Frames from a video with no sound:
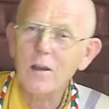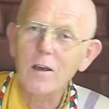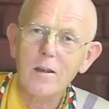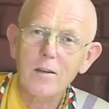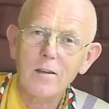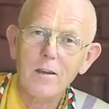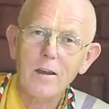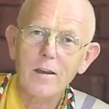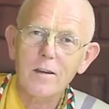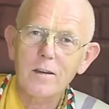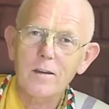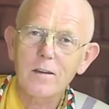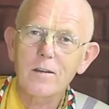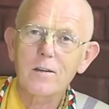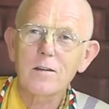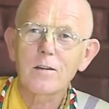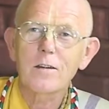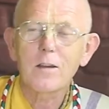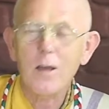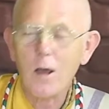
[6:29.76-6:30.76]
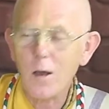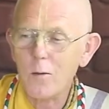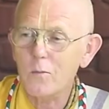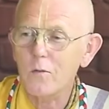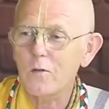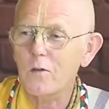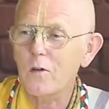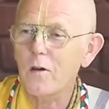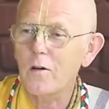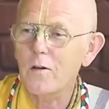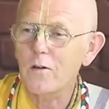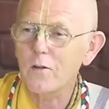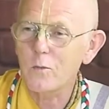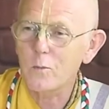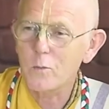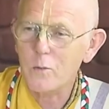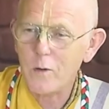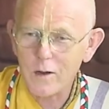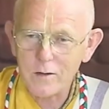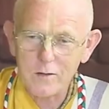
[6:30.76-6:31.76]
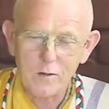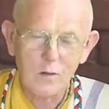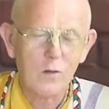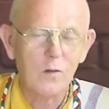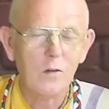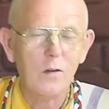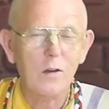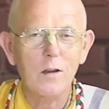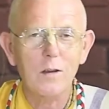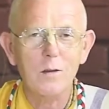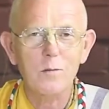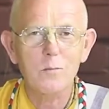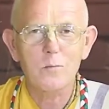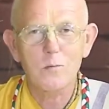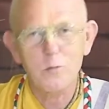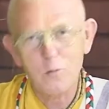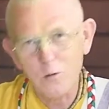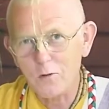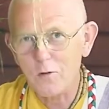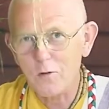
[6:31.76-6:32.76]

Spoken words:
that Kamsa is practicing pure